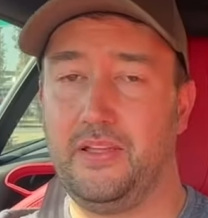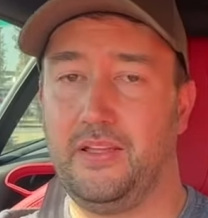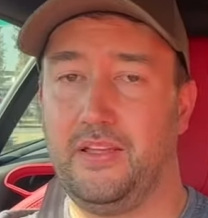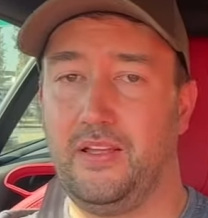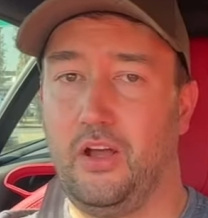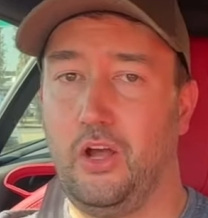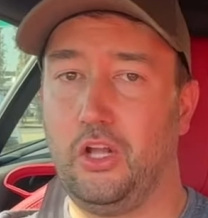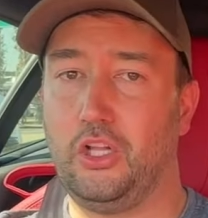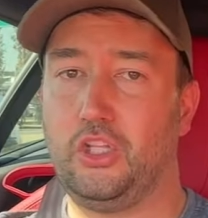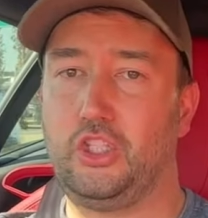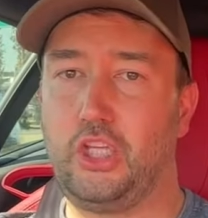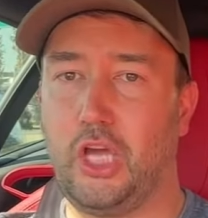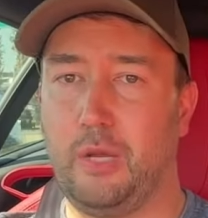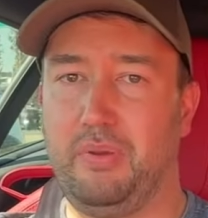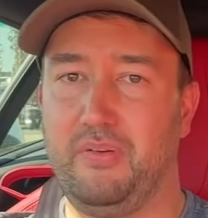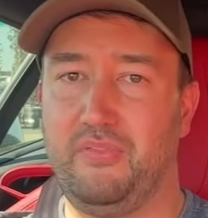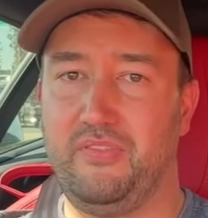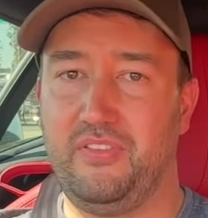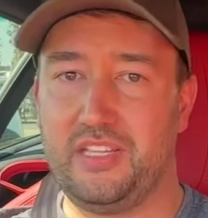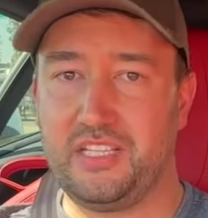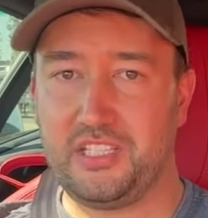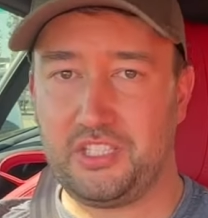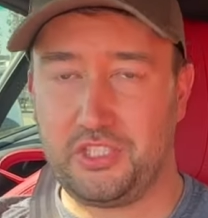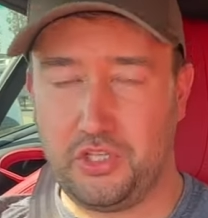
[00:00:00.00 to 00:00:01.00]
On top of
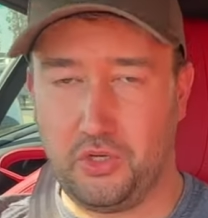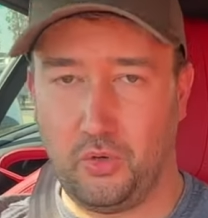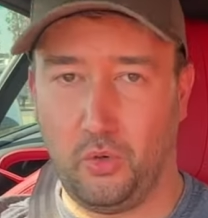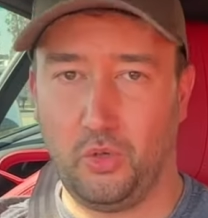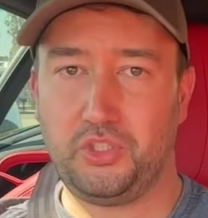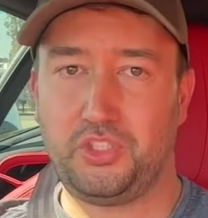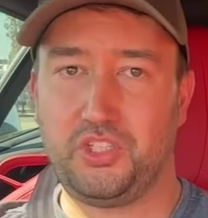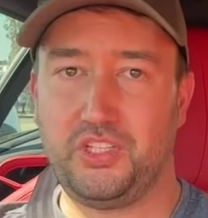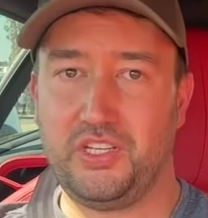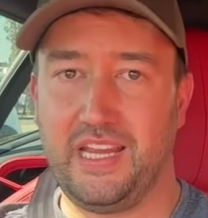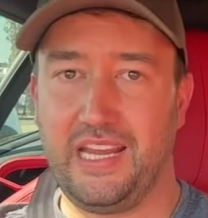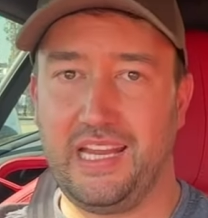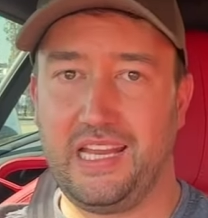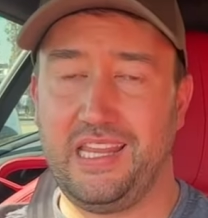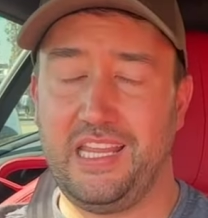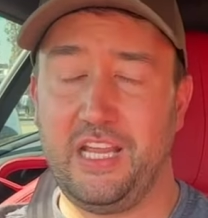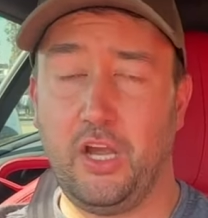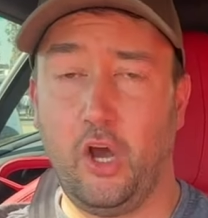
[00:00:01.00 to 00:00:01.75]
this, you also get the